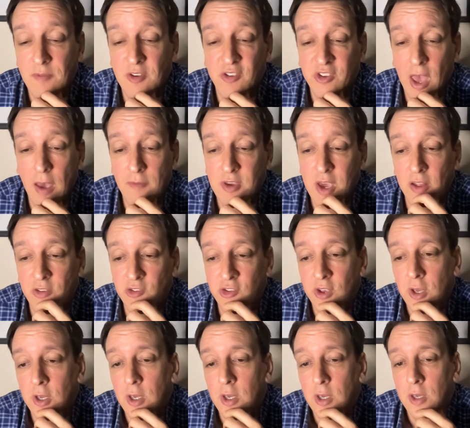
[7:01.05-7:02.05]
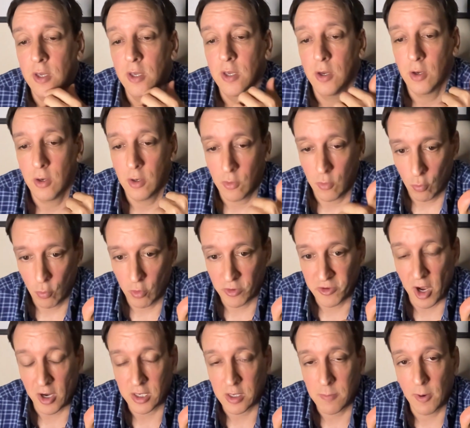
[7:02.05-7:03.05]
obvious caveats. We're
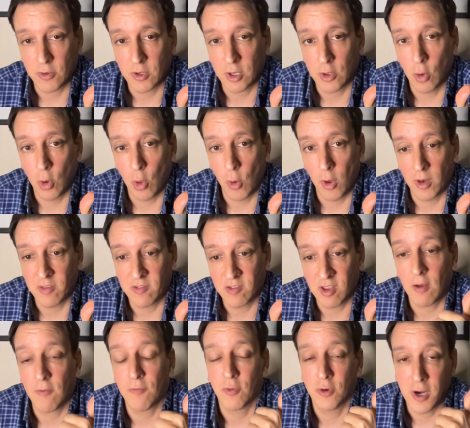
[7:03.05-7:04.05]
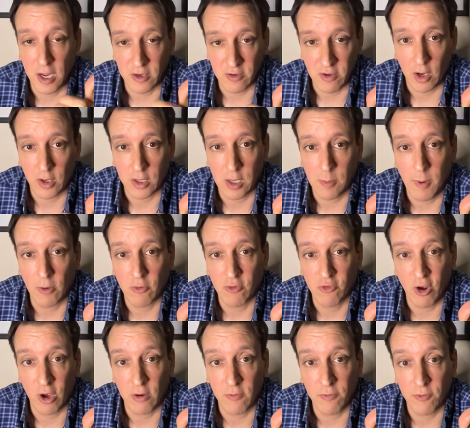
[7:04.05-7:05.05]
talking about canola oil itself. We're not talking
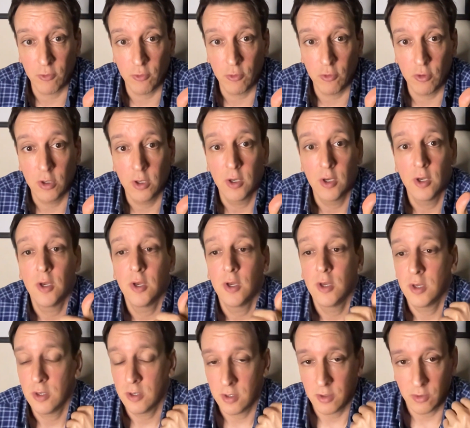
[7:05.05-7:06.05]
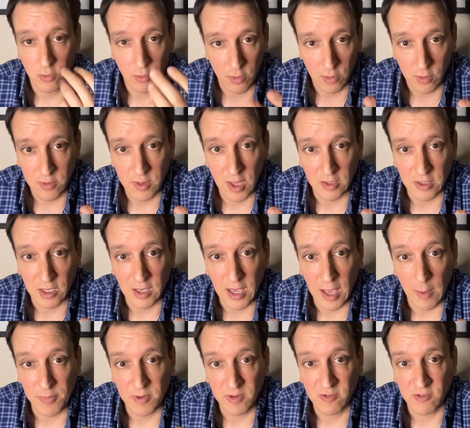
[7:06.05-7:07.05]
about junk food that
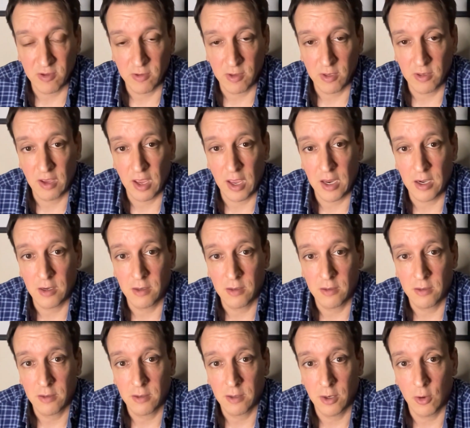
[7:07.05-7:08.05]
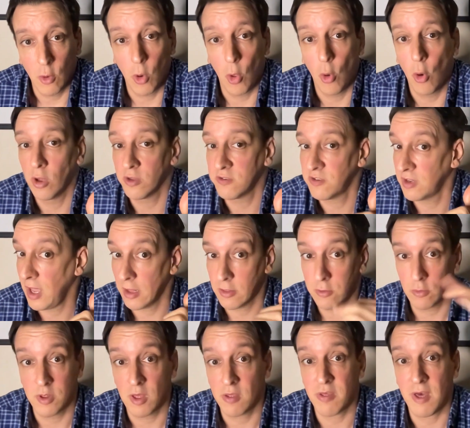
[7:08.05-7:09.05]
happens to contain canola oil
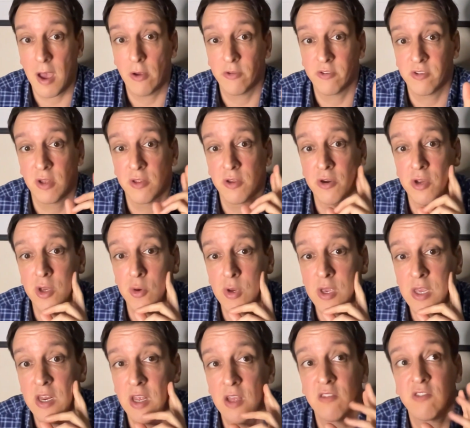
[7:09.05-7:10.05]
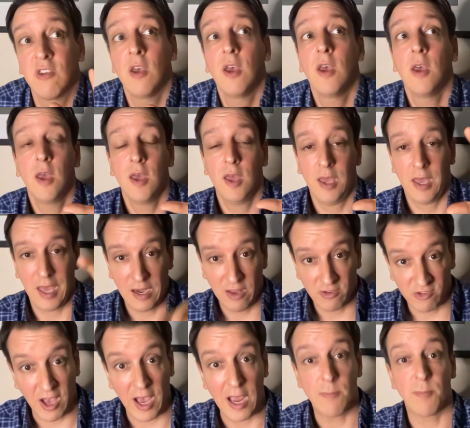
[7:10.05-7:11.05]
together with 1,000 other ingredients and
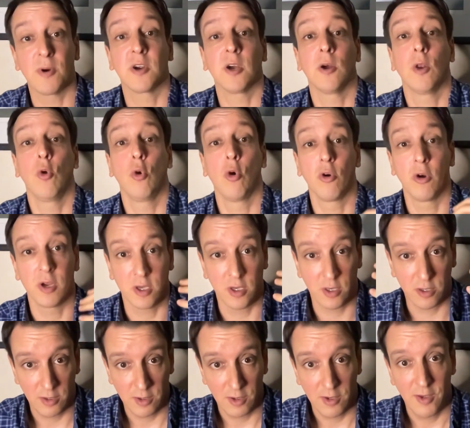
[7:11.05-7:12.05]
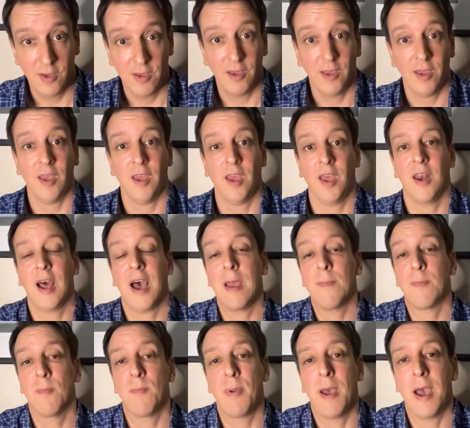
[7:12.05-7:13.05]
is hypercaloric and
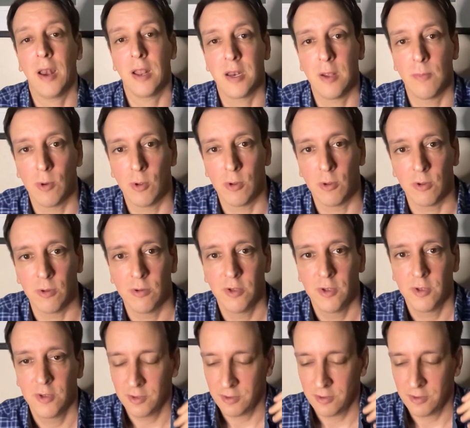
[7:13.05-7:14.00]
hyperpalatable,